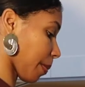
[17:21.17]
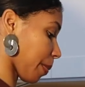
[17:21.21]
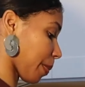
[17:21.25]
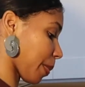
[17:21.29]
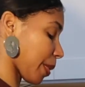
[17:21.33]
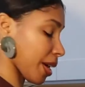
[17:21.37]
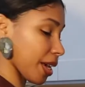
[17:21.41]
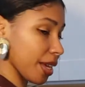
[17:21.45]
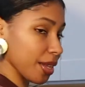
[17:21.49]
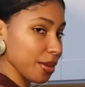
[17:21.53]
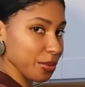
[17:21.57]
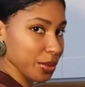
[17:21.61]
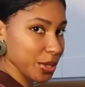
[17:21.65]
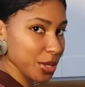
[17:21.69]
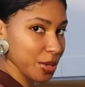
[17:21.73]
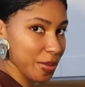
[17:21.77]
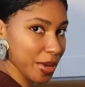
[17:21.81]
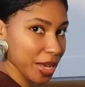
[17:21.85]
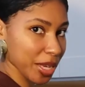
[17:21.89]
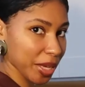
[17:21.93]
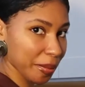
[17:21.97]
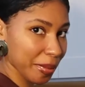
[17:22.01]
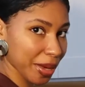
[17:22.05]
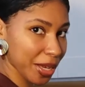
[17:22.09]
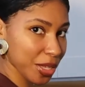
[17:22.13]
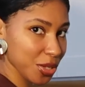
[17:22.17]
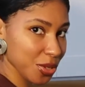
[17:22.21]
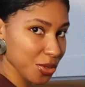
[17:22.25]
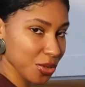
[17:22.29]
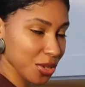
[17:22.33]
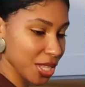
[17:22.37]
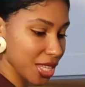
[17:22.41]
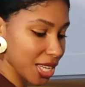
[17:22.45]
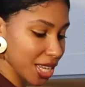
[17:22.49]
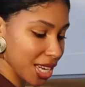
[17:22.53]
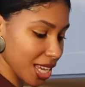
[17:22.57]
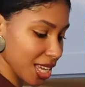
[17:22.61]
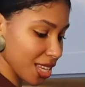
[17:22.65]
But when you make a mess, you
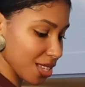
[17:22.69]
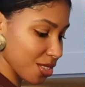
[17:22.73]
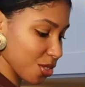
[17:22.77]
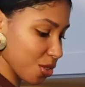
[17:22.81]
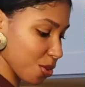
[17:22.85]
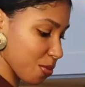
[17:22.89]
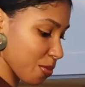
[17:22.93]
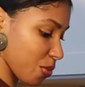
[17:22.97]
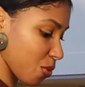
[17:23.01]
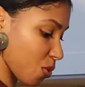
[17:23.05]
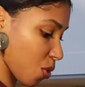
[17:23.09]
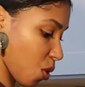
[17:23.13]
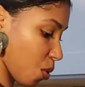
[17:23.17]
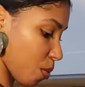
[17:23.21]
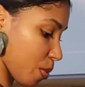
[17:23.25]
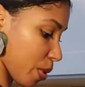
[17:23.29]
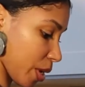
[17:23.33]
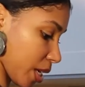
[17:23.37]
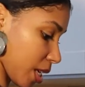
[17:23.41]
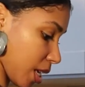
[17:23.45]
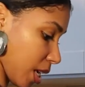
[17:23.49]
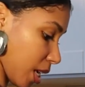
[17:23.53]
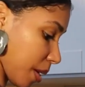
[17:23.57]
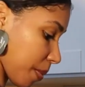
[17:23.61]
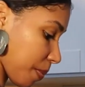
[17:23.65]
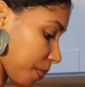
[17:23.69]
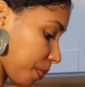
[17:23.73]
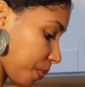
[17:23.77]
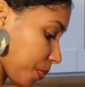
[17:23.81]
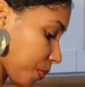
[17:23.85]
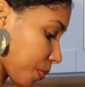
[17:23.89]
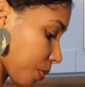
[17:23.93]
clean it, so no biggie.